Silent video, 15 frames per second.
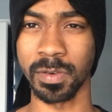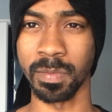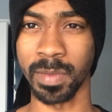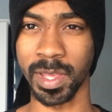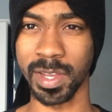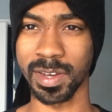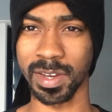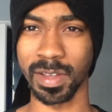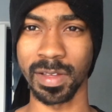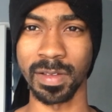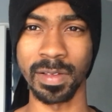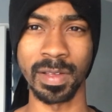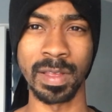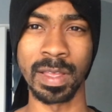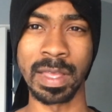
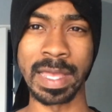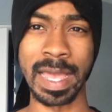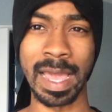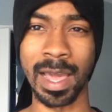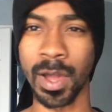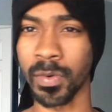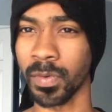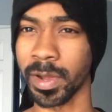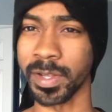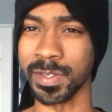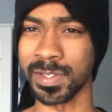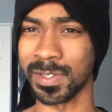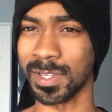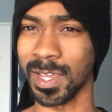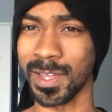Mandel outright
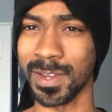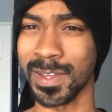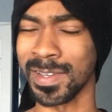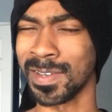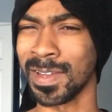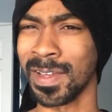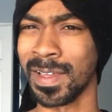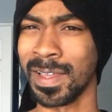stated